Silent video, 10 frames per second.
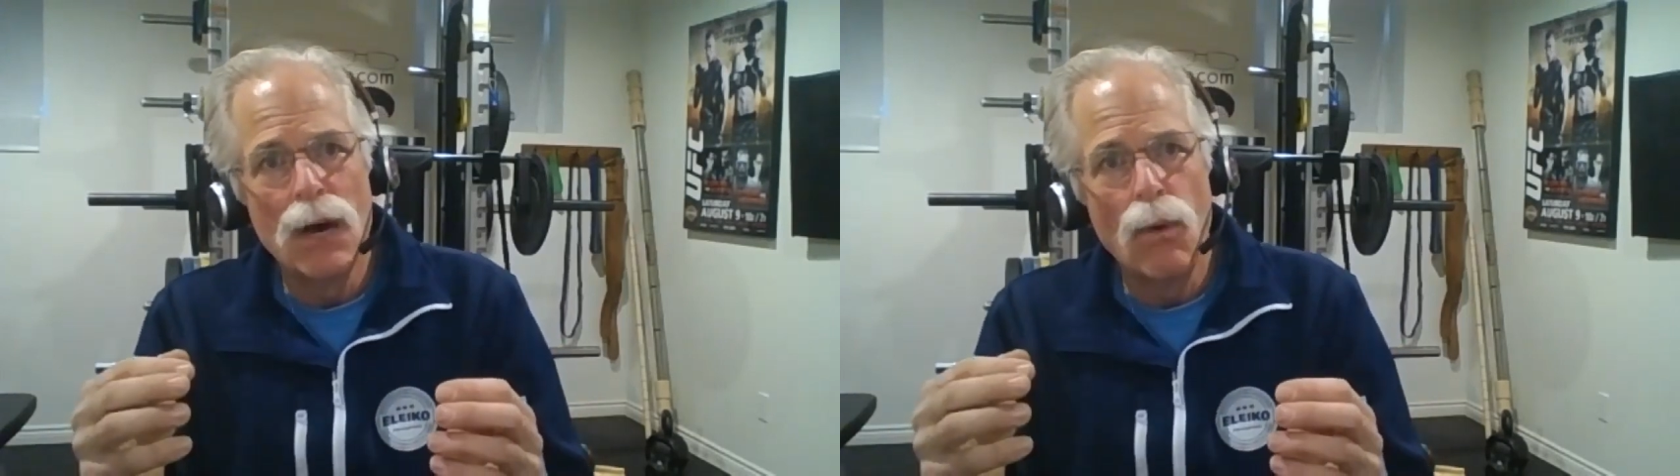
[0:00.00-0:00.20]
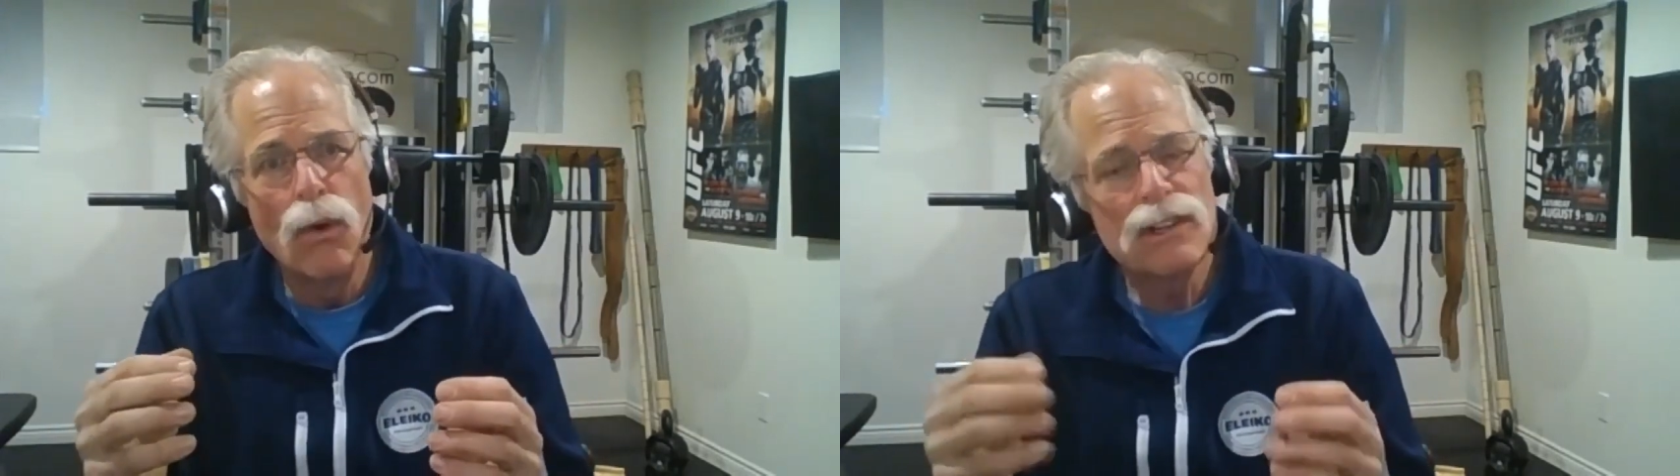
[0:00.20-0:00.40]

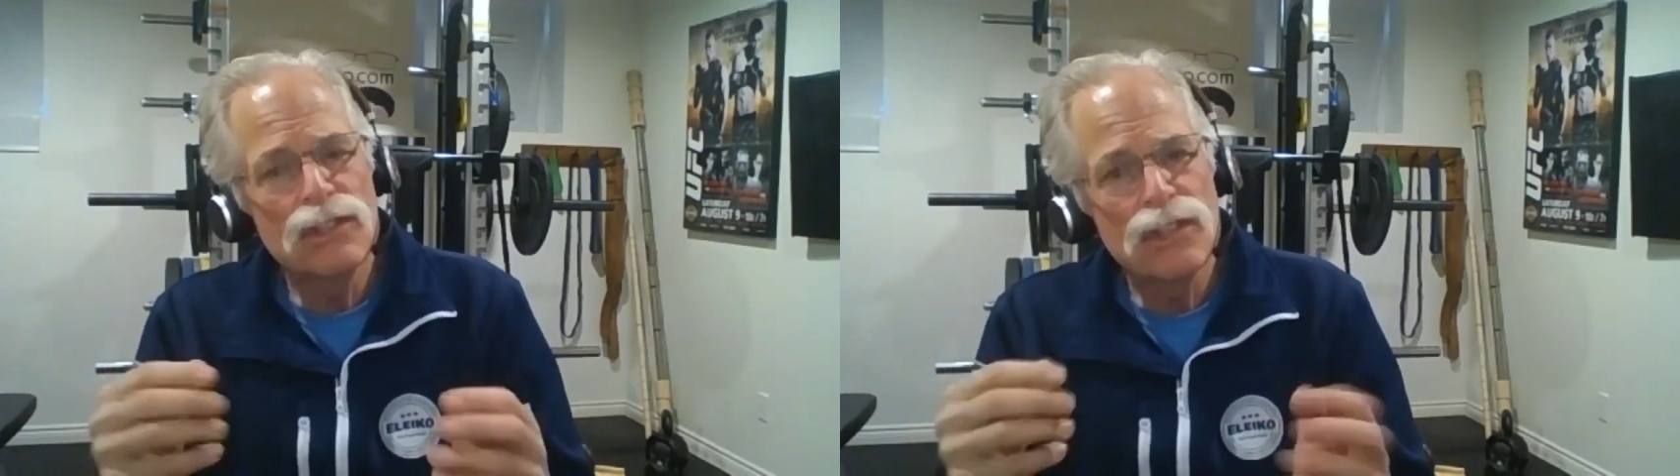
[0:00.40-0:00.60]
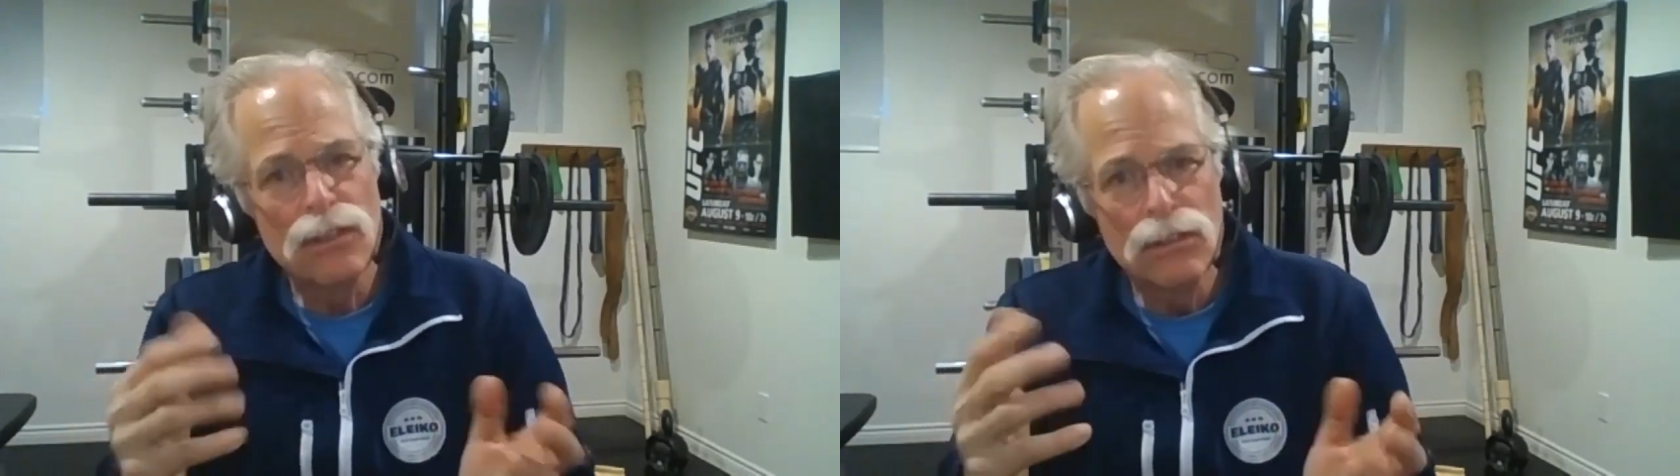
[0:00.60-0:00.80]
What
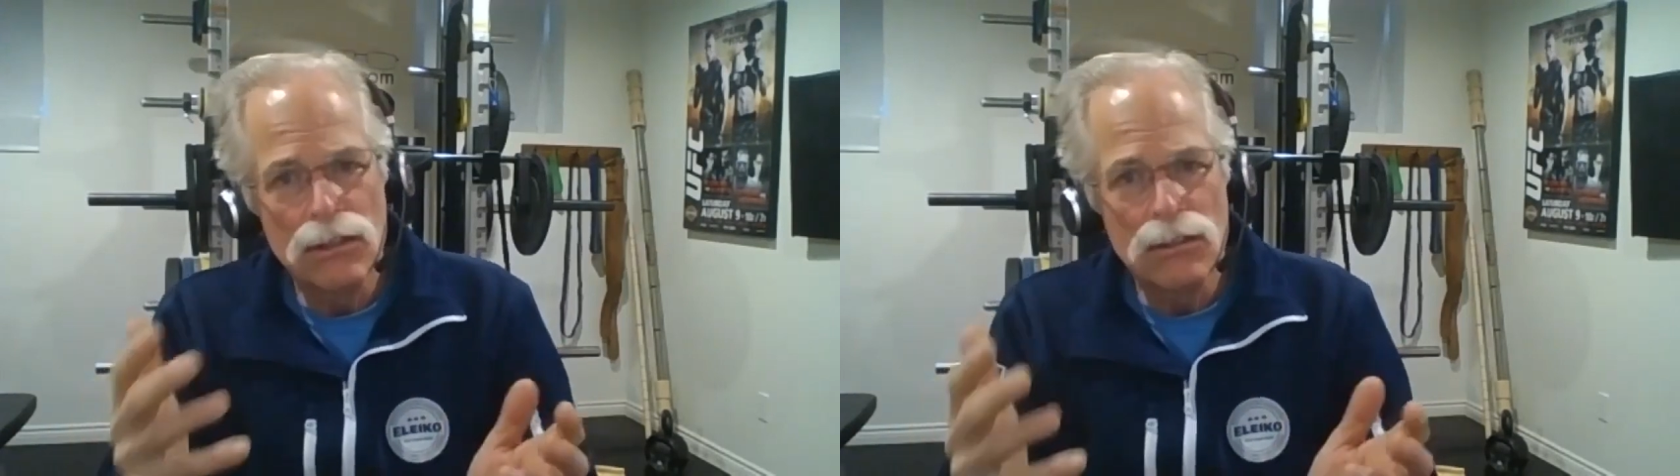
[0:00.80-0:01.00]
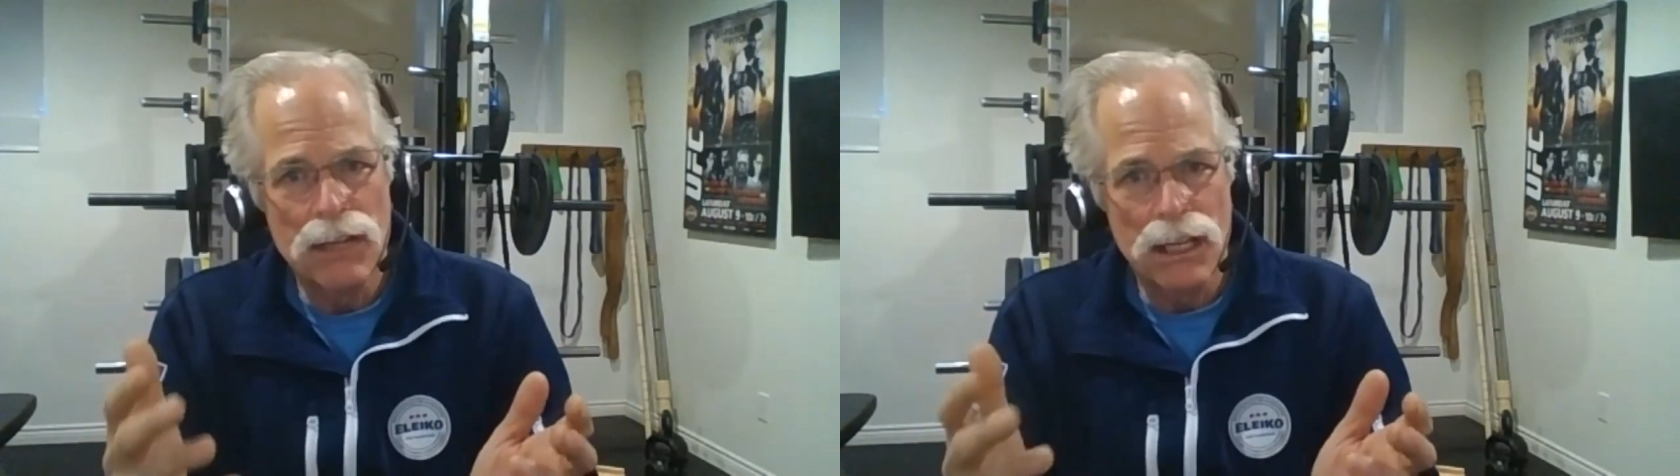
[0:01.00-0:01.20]
is their
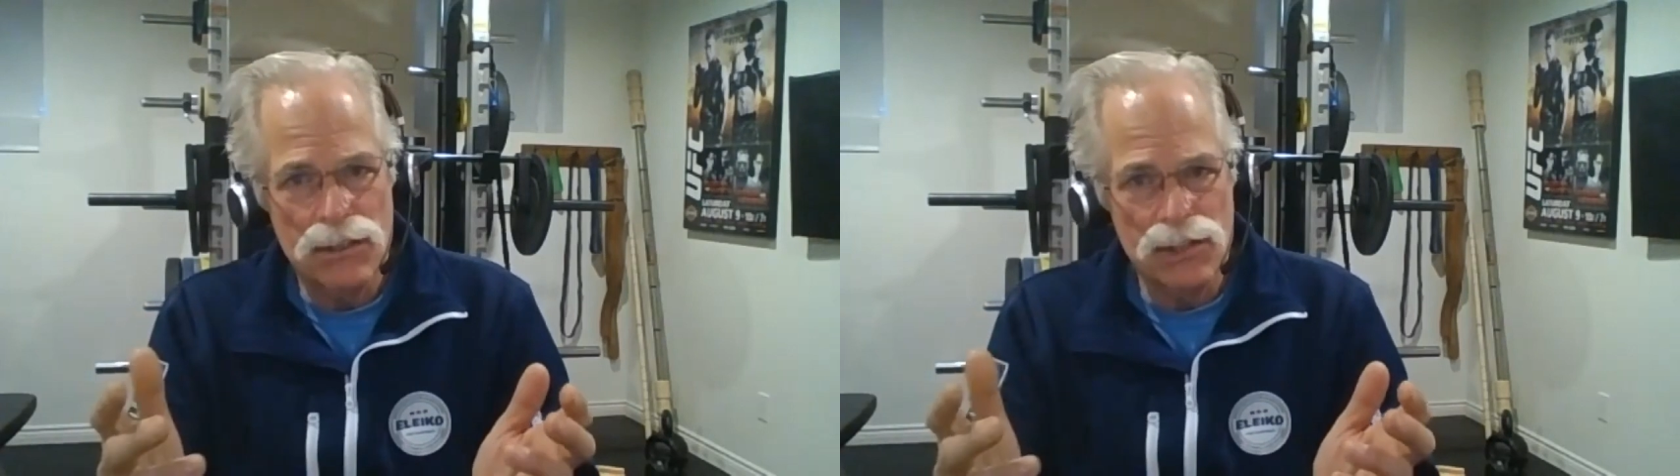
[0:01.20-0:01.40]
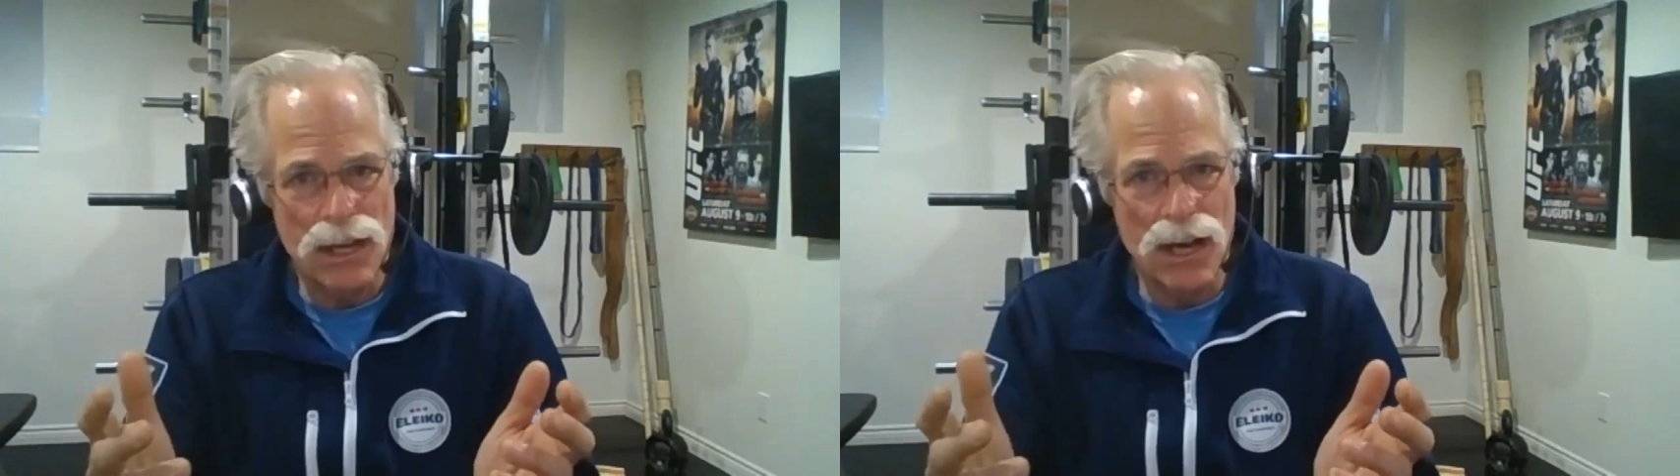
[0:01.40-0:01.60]
learning
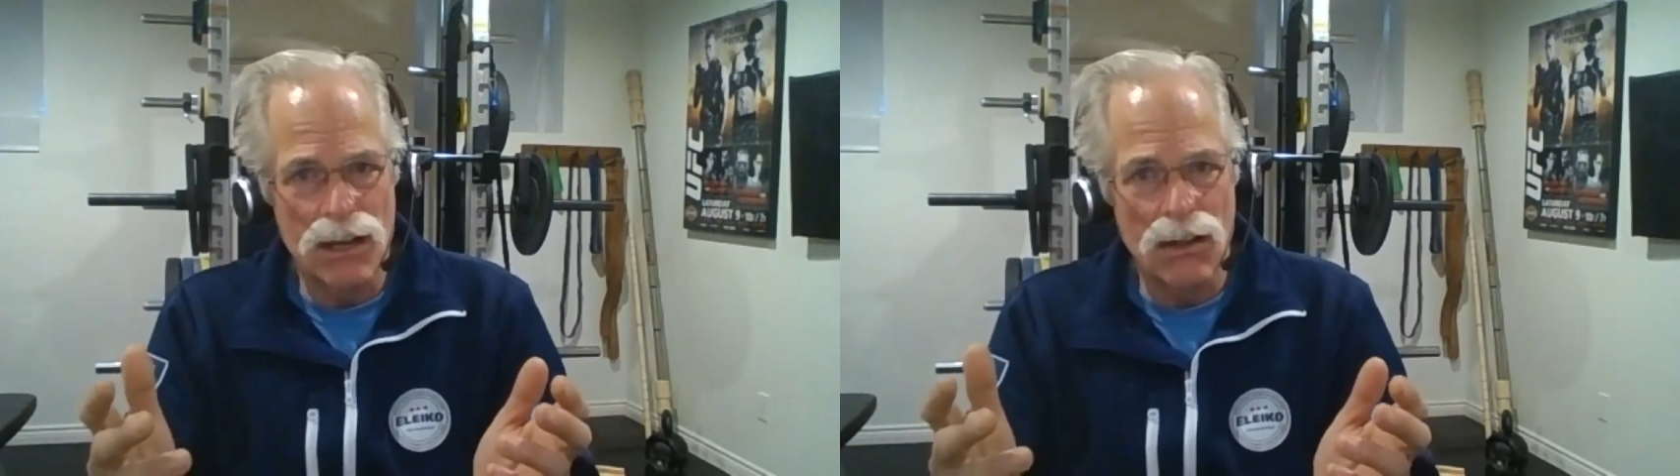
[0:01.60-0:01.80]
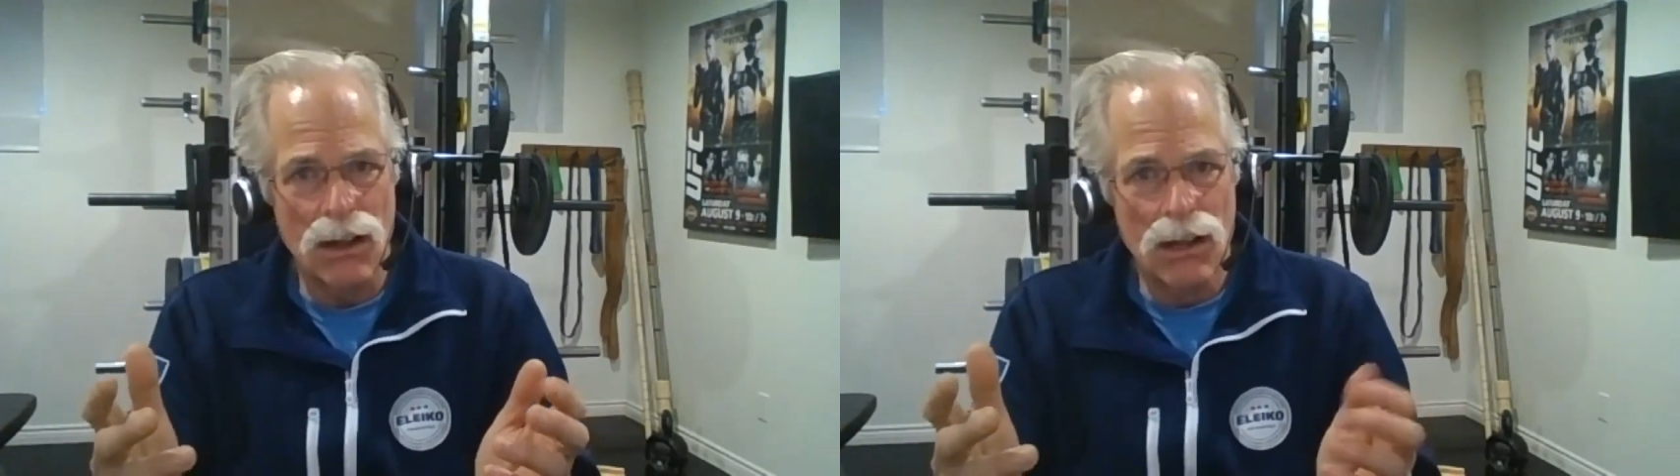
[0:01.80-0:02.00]

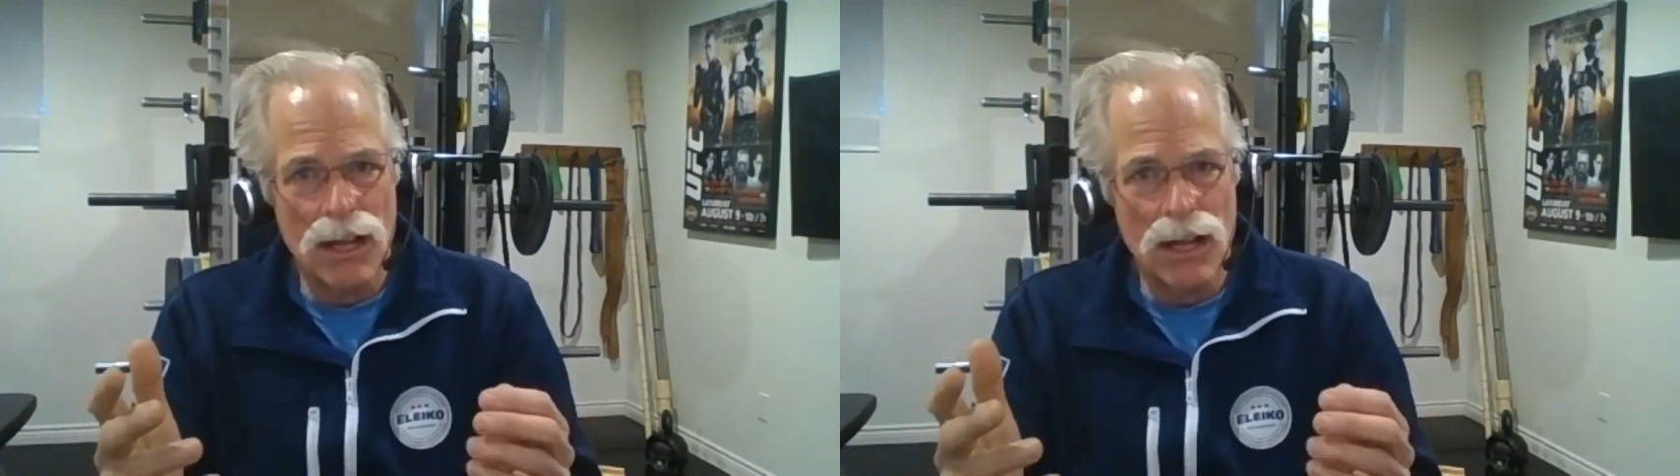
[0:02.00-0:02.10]
style?